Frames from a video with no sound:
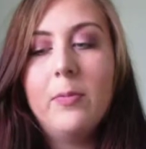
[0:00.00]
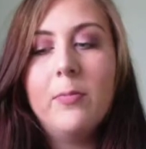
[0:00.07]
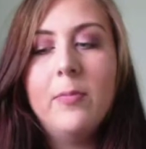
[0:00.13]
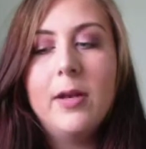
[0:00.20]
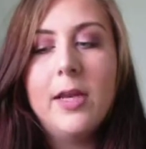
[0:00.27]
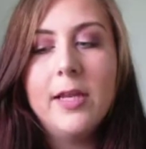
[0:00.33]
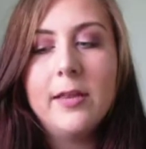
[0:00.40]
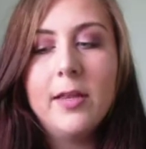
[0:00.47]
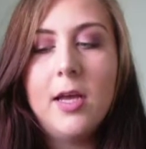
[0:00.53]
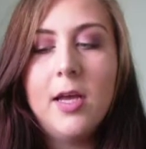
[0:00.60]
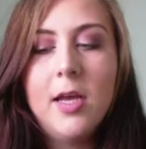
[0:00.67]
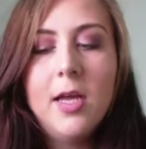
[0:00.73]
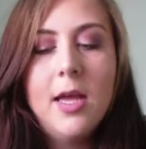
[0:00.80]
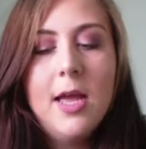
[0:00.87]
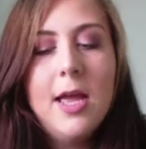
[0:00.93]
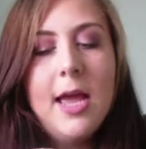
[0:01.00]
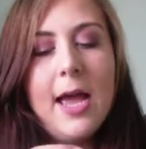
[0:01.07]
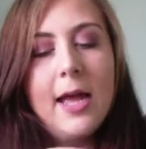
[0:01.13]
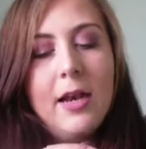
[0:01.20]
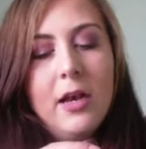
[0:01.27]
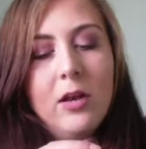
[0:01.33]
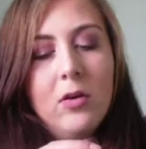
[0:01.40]
me put my lid there.
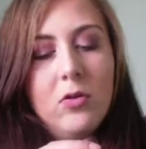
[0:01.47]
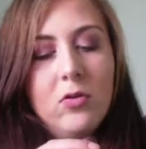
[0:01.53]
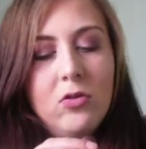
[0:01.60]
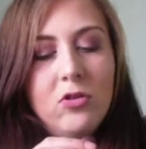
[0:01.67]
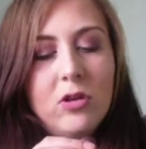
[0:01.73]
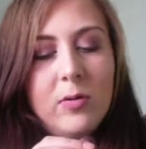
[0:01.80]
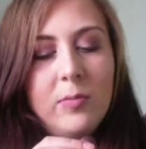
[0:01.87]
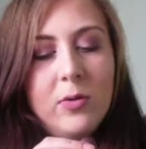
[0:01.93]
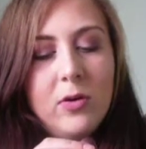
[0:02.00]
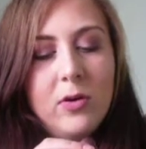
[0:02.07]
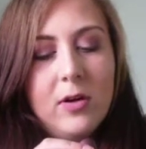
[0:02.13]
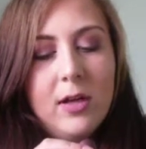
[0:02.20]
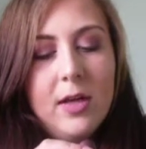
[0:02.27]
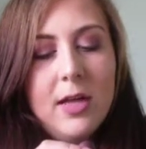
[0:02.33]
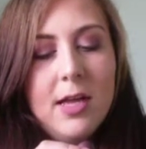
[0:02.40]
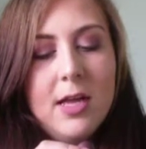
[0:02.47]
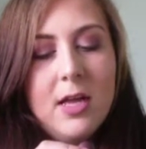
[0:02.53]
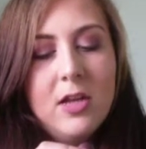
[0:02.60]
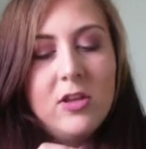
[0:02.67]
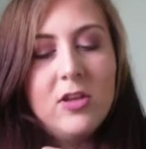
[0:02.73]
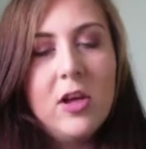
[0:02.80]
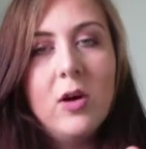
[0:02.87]
And then I also bought
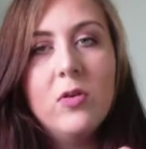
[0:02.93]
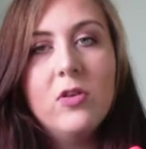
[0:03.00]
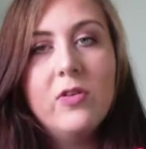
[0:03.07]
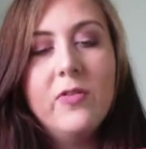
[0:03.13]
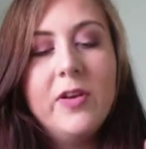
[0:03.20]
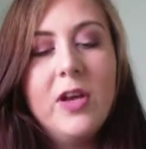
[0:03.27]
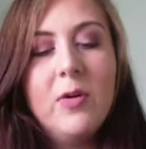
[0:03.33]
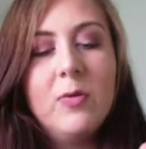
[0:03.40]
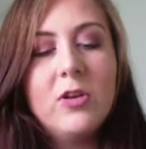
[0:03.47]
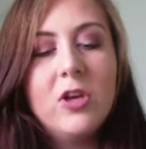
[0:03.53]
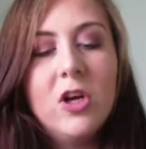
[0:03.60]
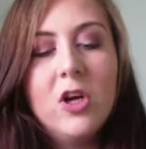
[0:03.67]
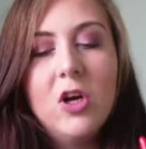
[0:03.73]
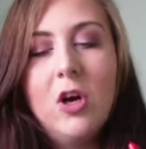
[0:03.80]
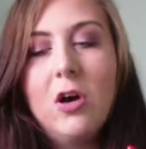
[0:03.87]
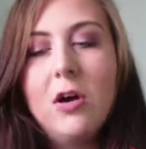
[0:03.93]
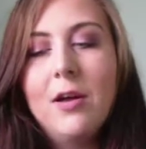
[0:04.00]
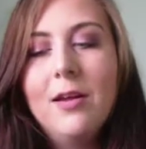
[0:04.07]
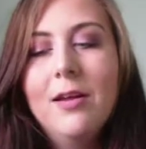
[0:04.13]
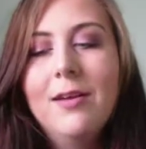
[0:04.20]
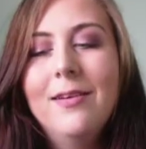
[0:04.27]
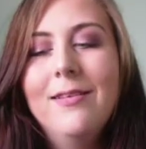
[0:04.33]
So Good For You, which I
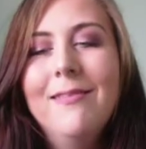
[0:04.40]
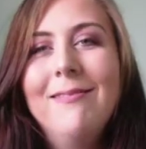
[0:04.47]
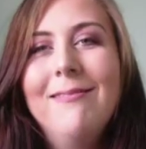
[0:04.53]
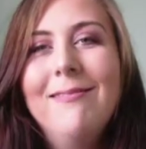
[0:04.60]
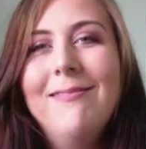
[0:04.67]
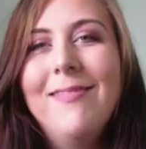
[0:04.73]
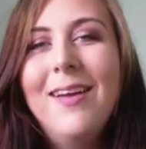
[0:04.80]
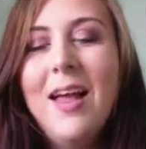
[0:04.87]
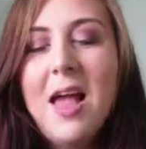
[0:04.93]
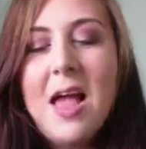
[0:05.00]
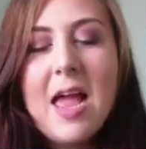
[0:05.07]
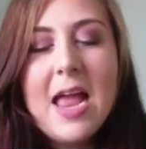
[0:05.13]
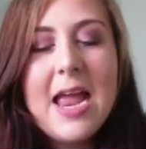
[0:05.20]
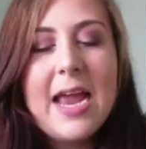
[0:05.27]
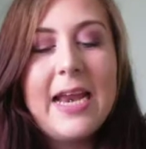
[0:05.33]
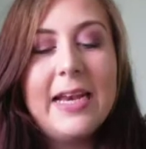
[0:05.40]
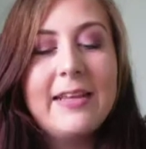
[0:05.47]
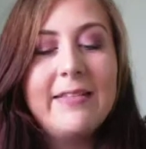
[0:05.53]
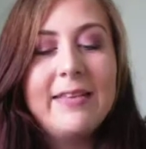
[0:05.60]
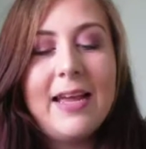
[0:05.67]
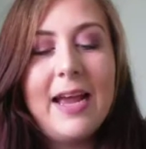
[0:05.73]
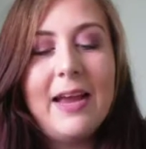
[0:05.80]
got in
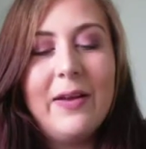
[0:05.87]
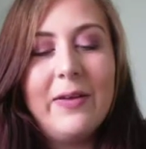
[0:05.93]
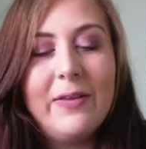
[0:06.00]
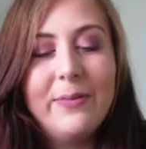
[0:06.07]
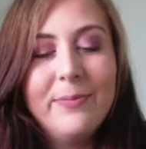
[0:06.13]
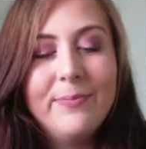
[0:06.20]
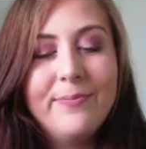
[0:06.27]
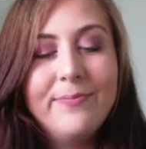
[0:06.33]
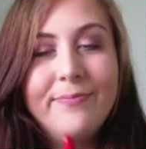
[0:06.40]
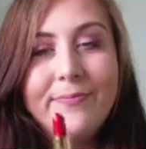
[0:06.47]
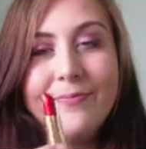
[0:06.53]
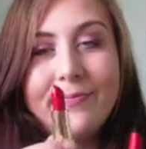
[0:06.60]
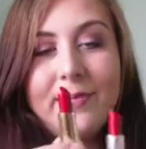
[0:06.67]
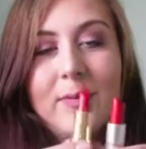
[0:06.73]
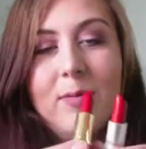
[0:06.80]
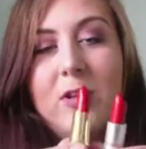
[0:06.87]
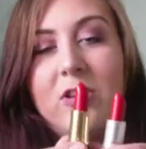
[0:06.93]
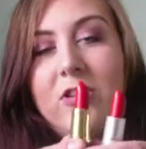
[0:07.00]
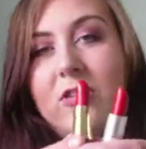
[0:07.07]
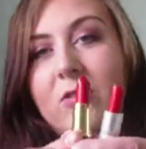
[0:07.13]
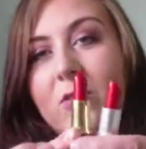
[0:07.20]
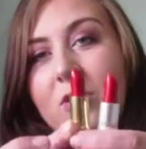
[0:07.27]
a sale,
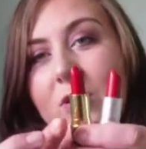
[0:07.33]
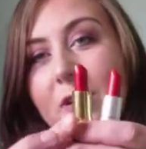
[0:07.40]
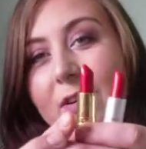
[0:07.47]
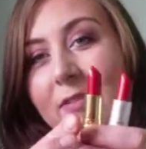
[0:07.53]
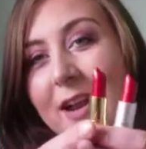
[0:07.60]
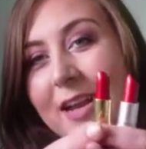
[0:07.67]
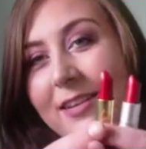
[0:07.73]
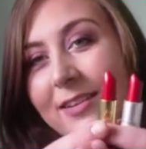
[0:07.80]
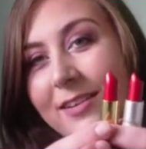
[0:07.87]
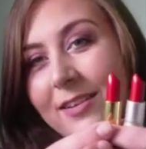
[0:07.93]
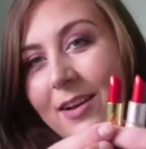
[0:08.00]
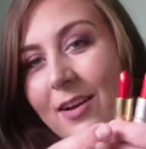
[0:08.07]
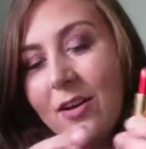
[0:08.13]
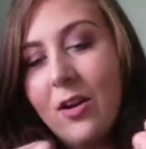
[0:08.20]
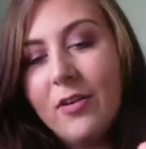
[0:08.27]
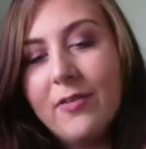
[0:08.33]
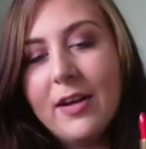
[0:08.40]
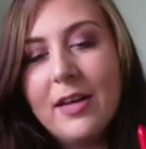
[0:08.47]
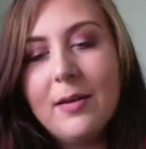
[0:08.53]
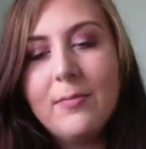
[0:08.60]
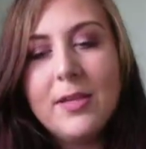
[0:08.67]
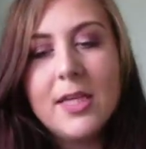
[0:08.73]
which is also a red. I like
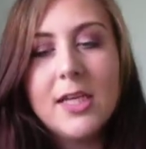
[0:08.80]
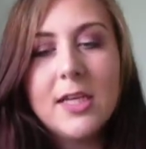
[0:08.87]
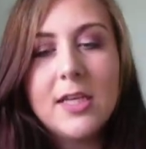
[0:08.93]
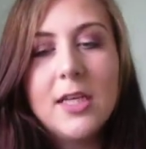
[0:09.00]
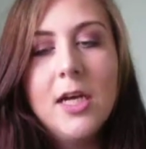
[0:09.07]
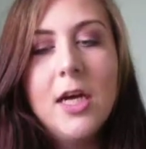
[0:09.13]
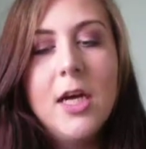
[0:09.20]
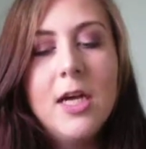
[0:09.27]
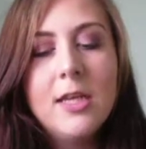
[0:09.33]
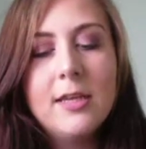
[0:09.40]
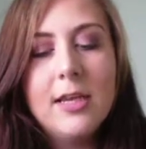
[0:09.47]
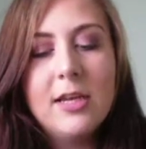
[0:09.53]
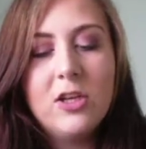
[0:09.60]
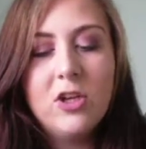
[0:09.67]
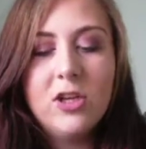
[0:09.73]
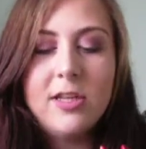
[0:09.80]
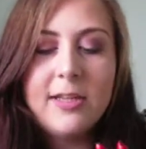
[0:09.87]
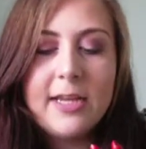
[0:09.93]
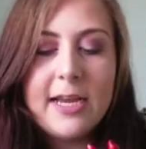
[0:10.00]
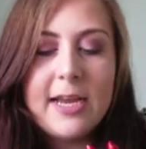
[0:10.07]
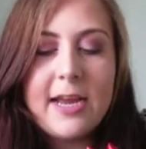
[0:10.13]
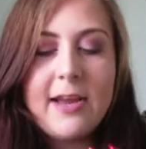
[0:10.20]
red lipsticks. So let's
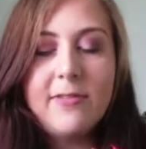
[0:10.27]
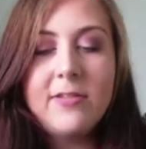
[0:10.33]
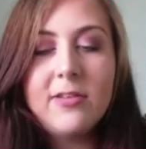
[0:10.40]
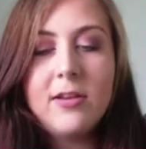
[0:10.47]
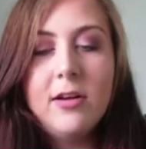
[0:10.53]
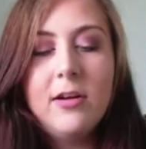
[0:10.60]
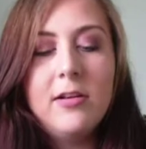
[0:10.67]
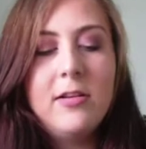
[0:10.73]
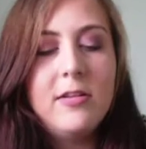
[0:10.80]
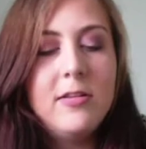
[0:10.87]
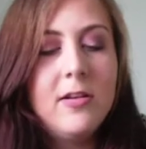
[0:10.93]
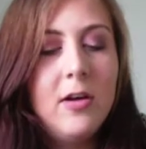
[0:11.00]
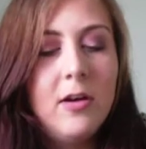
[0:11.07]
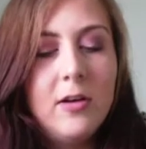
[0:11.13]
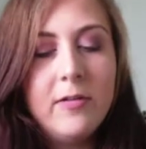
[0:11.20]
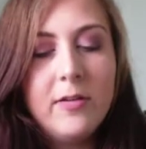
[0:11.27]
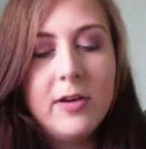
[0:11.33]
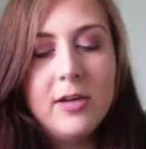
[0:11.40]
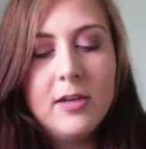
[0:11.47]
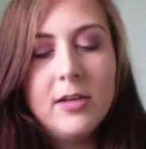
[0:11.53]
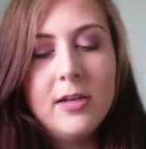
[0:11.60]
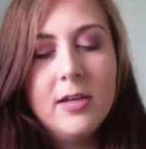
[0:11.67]
just see if Scarlet
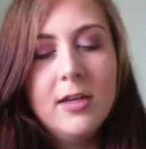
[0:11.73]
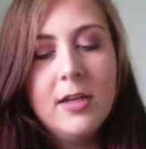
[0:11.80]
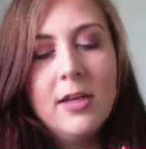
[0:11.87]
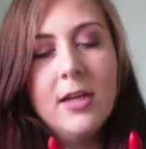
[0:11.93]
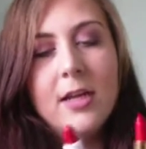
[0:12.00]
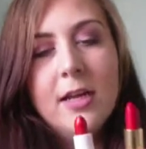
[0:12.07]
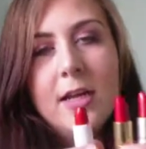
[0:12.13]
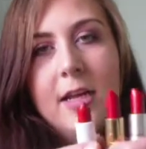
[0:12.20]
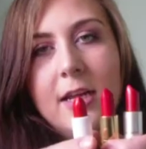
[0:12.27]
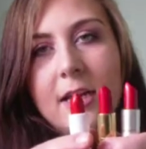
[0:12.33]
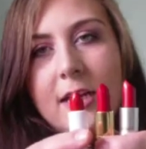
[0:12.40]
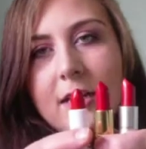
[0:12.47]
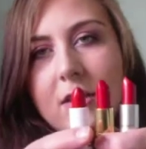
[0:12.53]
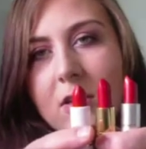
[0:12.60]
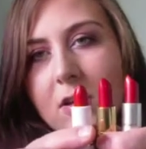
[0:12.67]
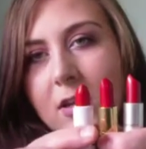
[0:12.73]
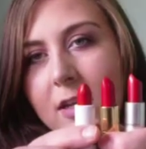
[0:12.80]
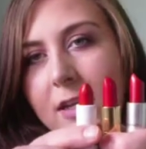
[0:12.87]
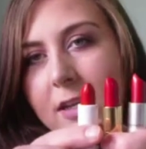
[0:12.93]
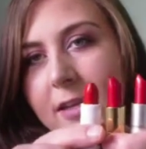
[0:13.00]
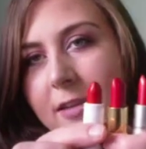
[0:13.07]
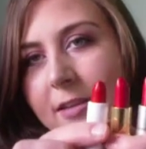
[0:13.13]
Siren is
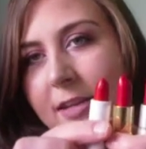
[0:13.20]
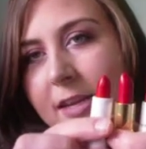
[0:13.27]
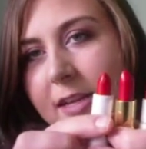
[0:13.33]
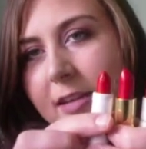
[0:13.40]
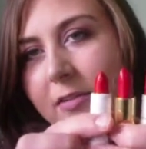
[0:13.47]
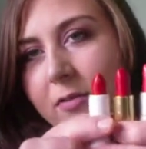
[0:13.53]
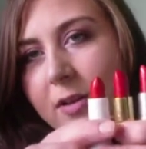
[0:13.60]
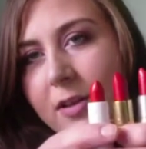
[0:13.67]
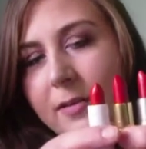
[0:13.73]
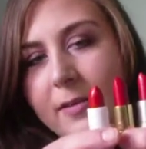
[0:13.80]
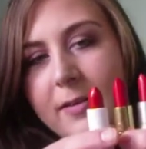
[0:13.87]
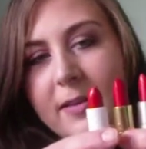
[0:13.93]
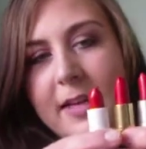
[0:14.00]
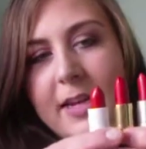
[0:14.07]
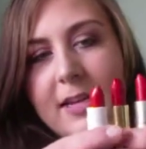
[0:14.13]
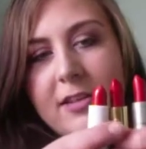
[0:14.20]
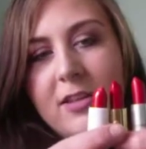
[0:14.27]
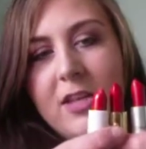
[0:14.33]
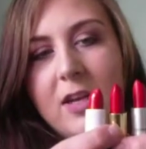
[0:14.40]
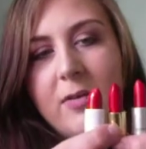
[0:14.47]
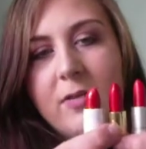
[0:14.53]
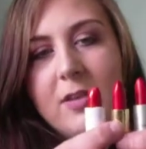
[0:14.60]
like... See, these
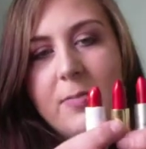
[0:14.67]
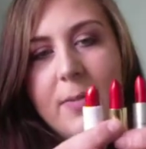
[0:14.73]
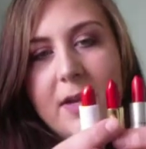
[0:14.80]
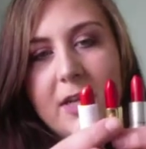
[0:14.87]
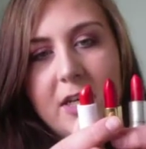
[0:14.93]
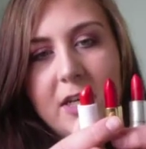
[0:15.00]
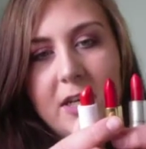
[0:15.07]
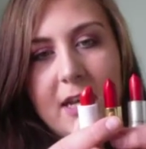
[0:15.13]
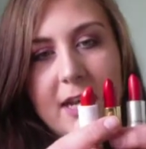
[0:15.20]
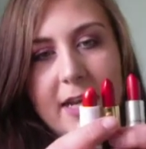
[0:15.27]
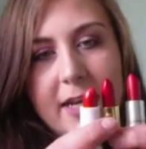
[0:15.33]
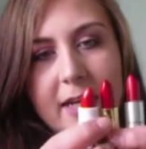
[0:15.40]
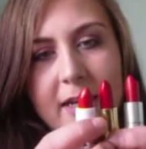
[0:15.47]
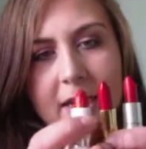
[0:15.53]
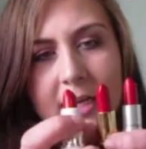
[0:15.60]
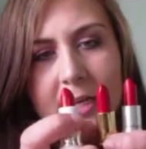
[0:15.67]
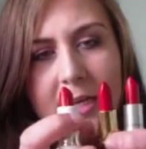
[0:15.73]
two especially